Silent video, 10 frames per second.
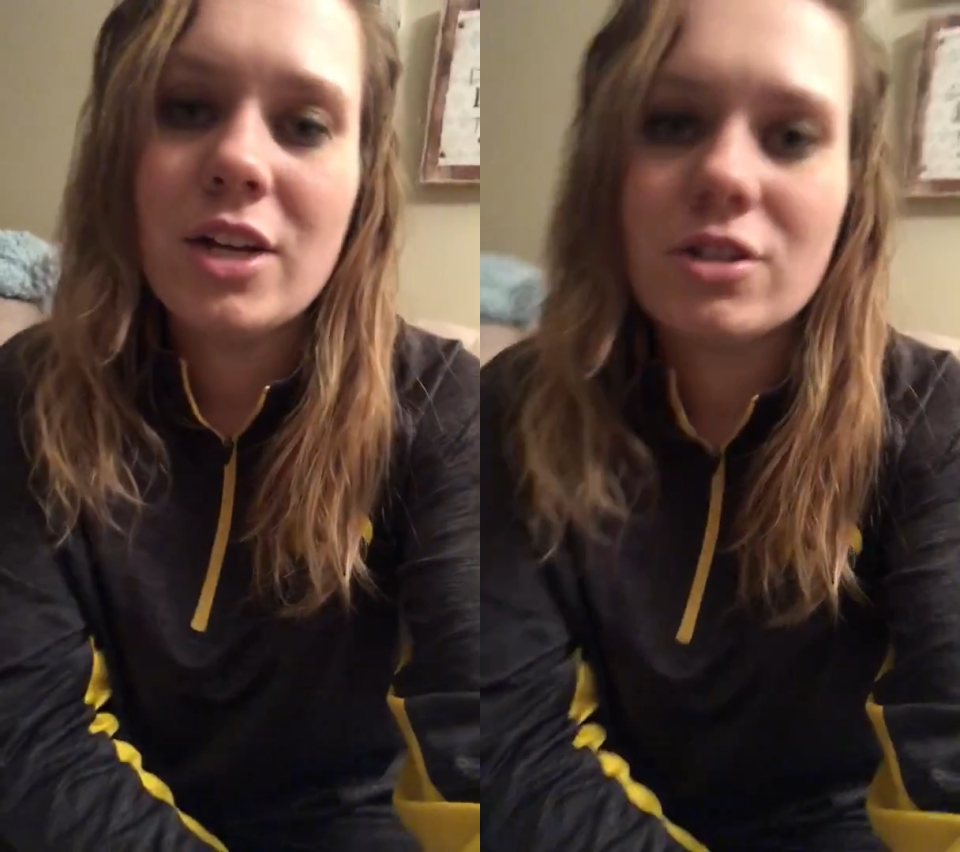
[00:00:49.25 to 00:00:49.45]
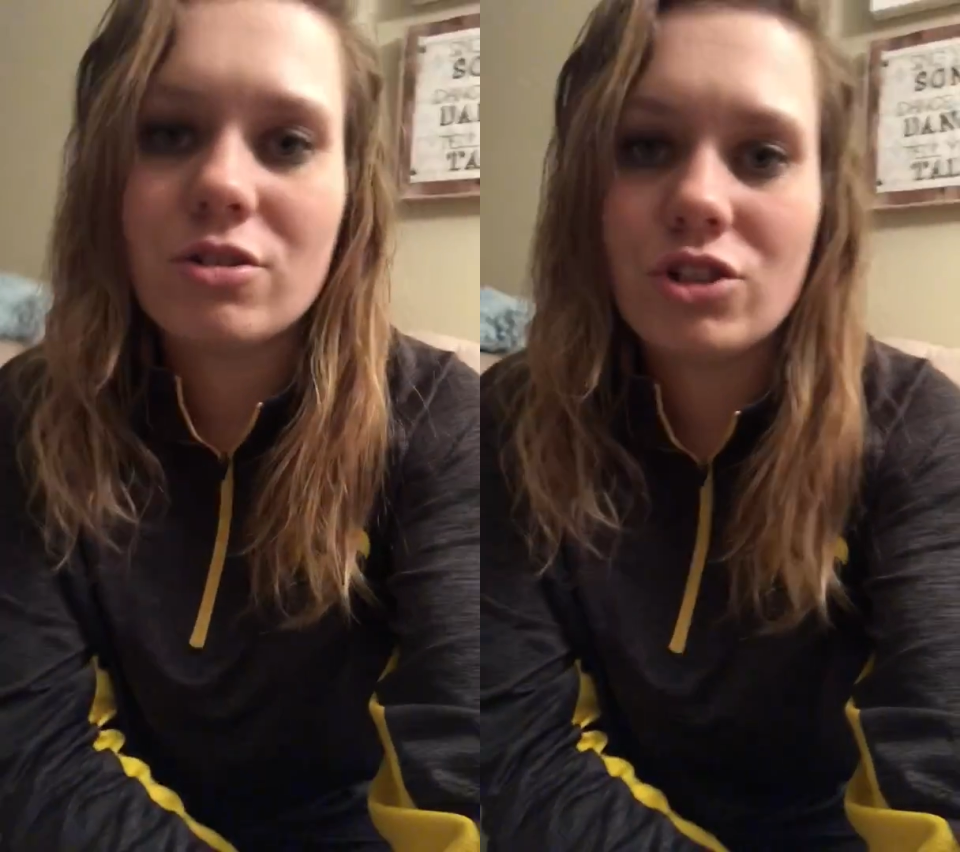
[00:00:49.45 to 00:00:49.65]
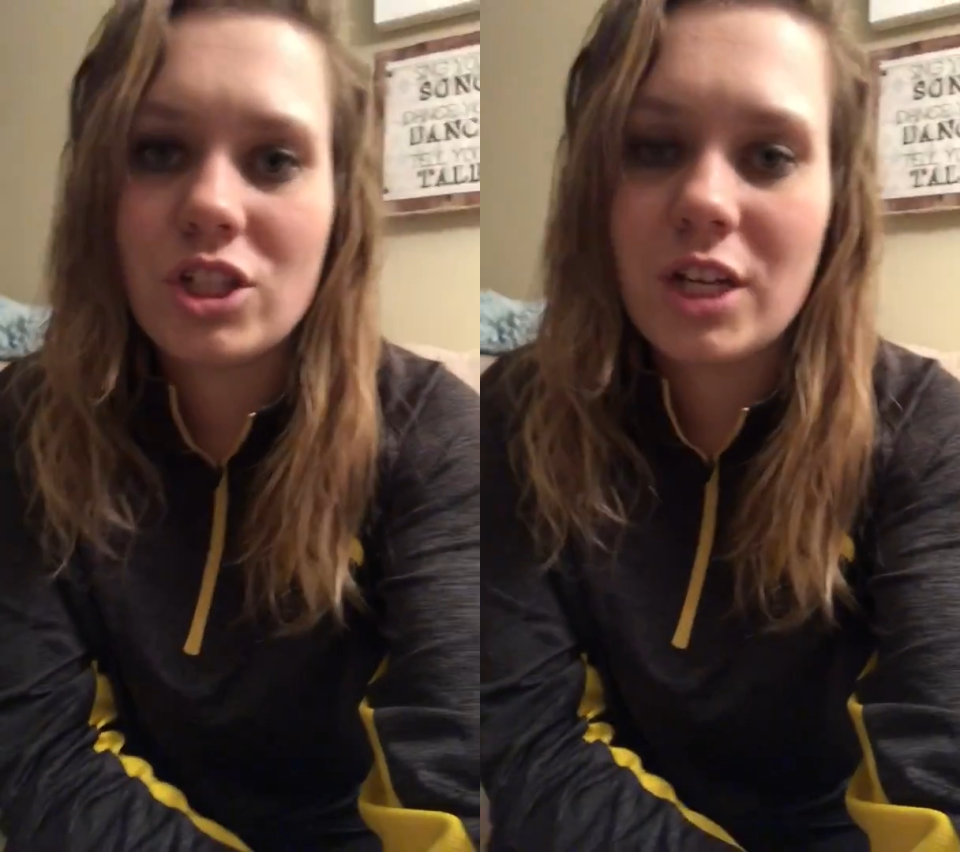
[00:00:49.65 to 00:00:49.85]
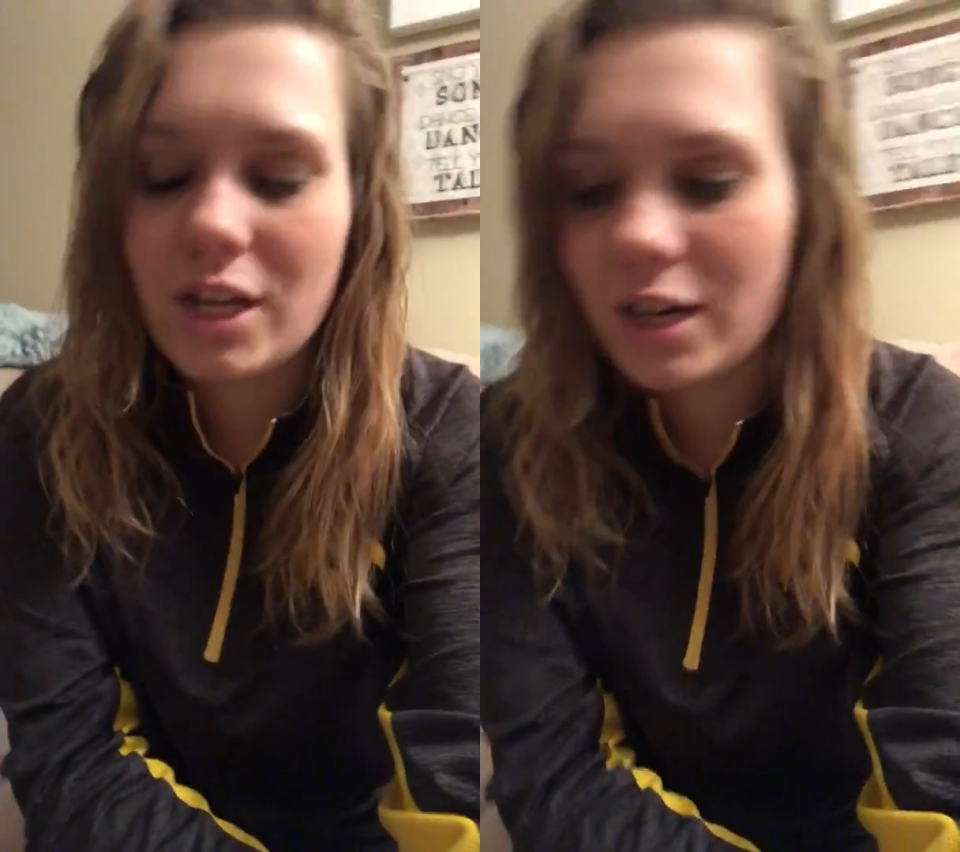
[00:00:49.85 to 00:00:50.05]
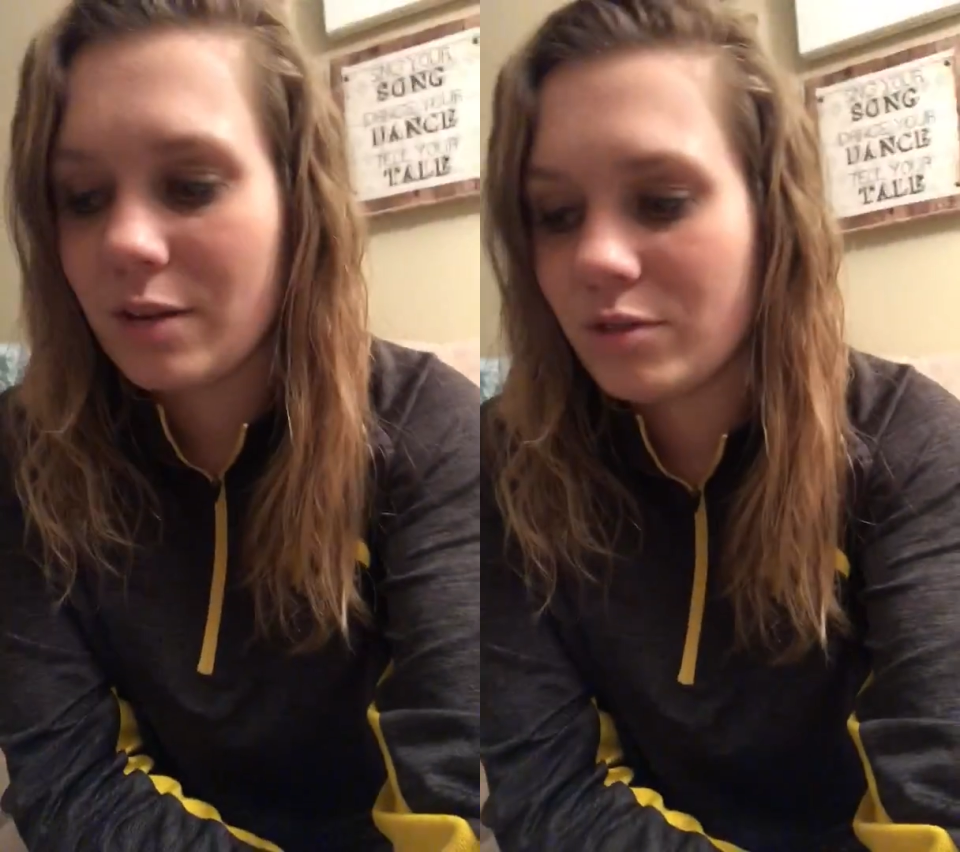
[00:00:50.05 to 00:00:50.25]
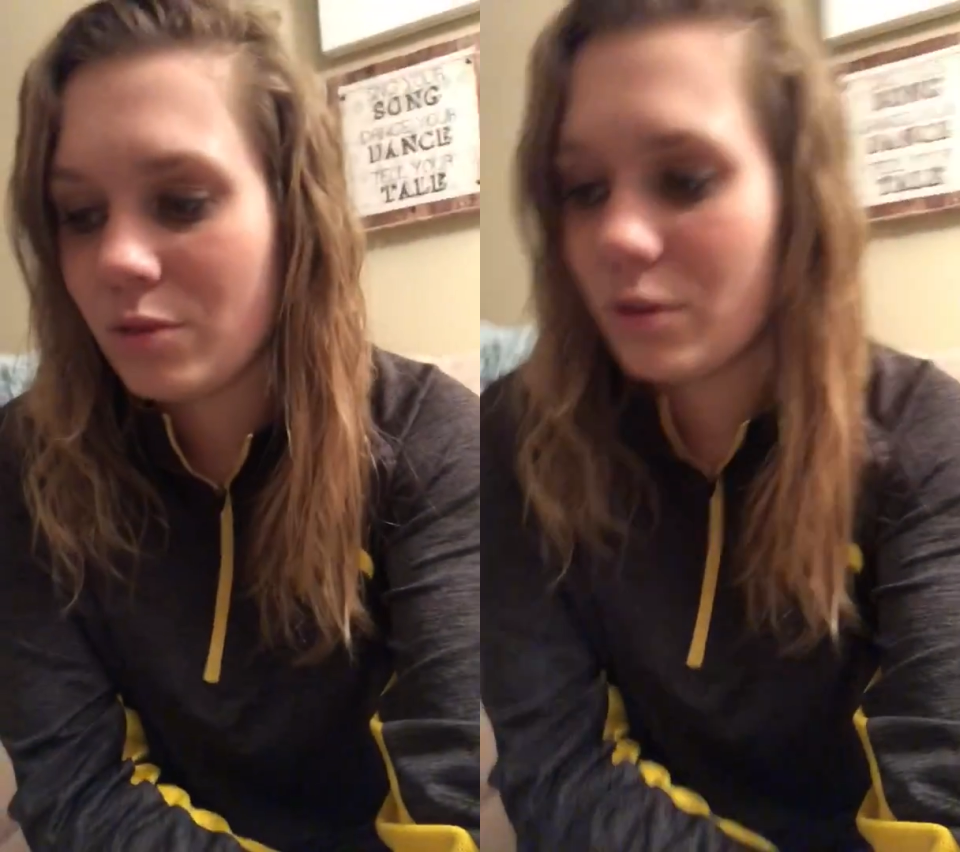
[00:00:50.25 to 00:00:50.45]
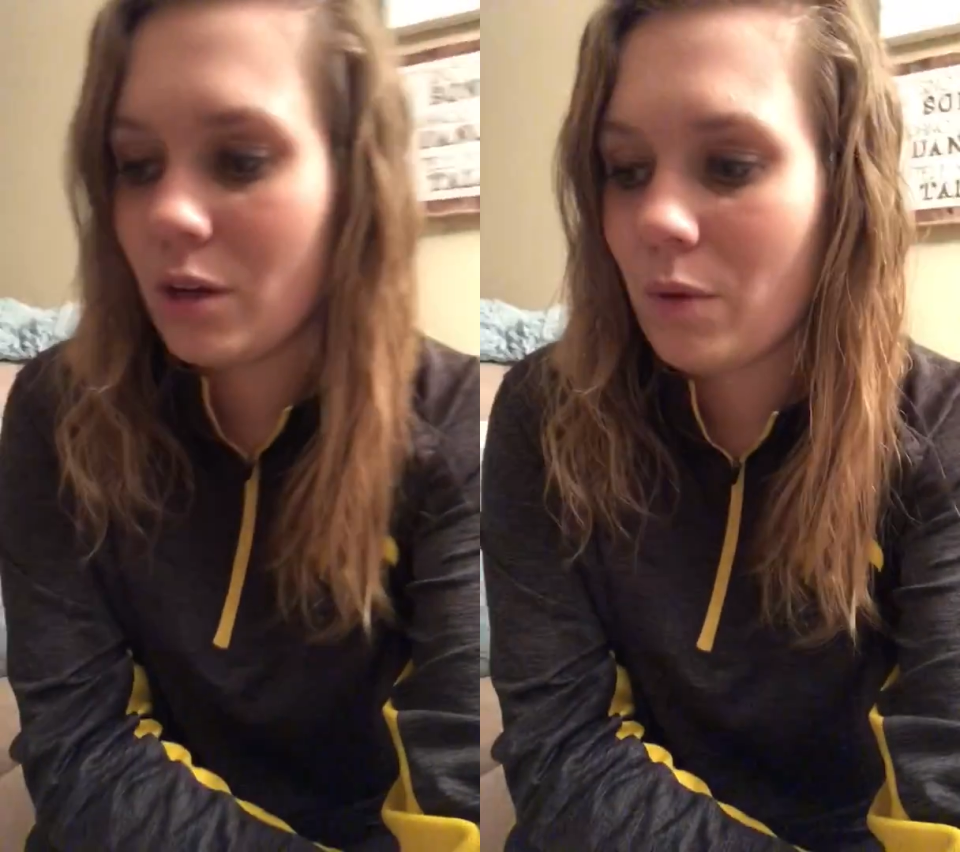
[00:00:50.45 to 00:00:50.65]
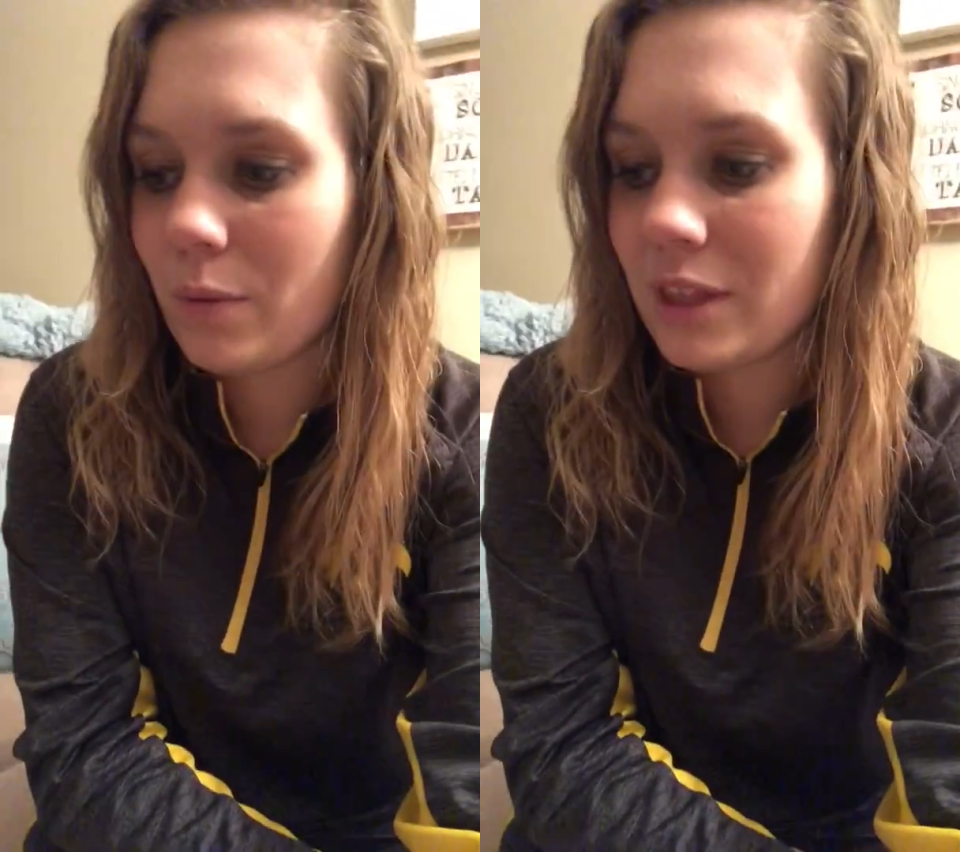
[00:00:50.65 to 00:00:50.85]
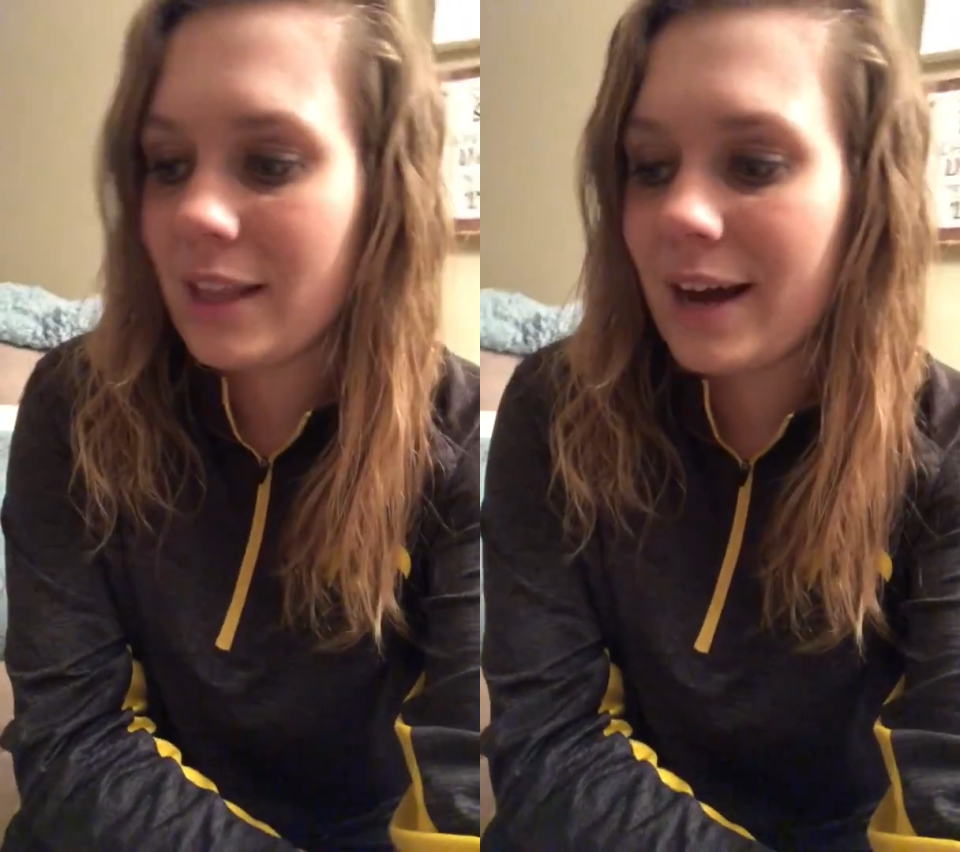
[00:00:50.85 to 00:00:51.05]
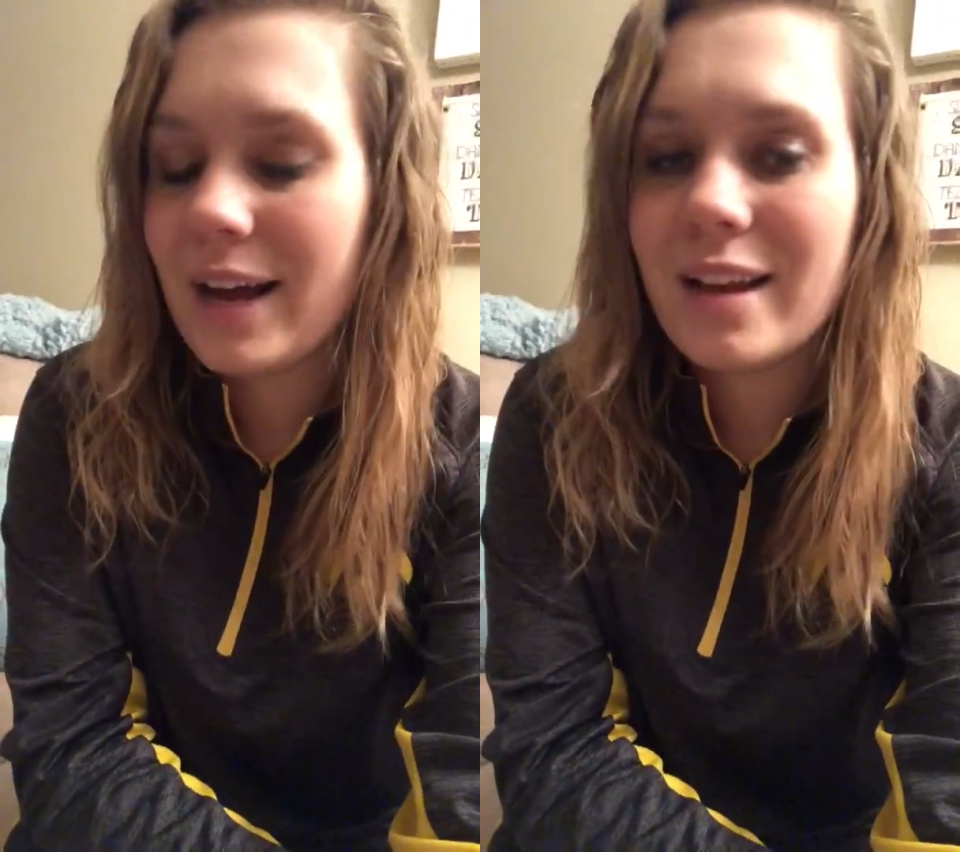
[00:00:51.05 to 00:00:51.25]
So she did really well with
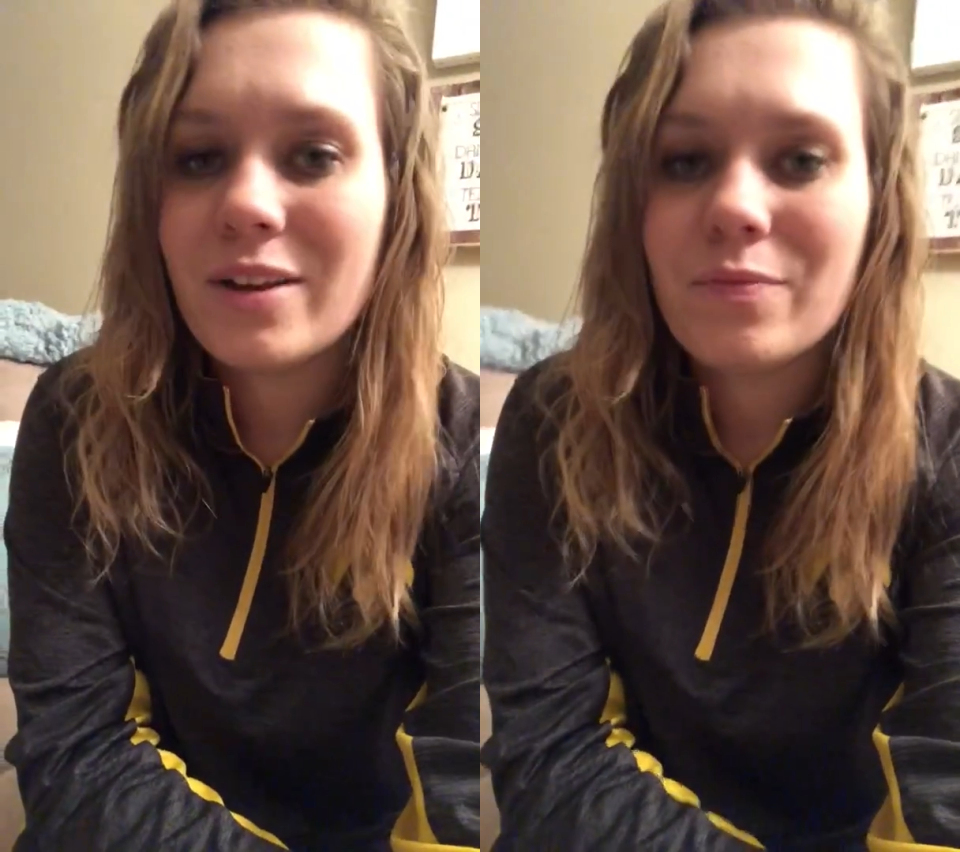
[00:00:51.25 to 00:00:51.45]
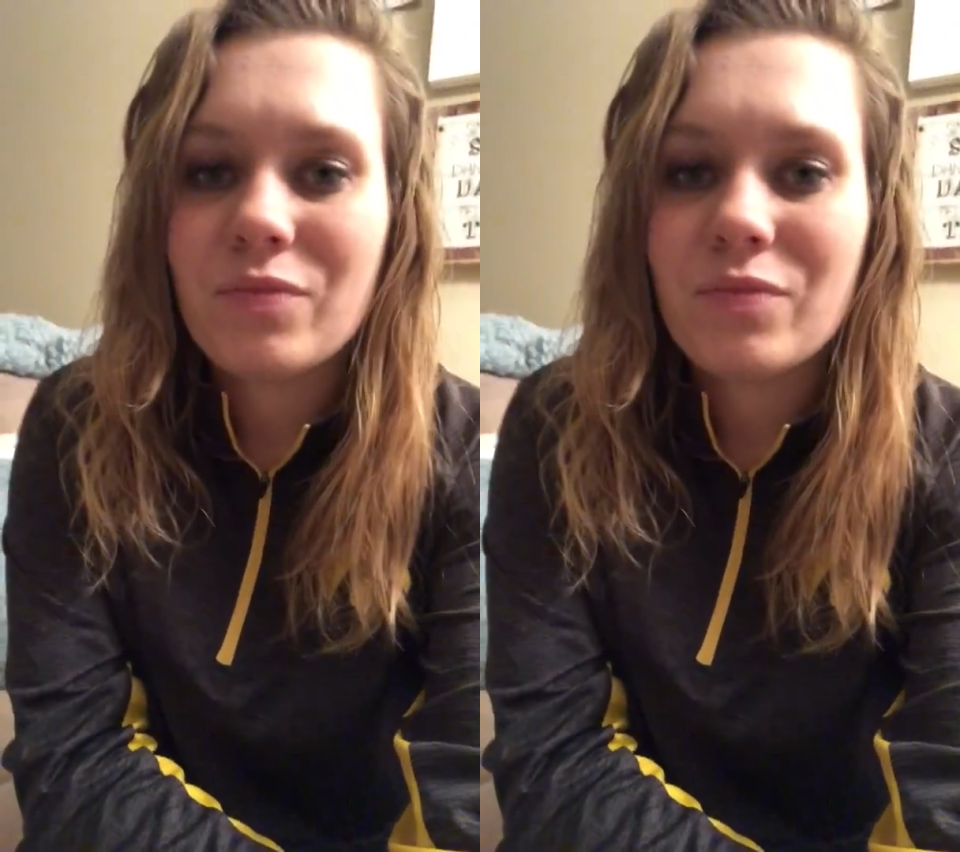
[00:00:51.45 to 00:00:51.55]
that.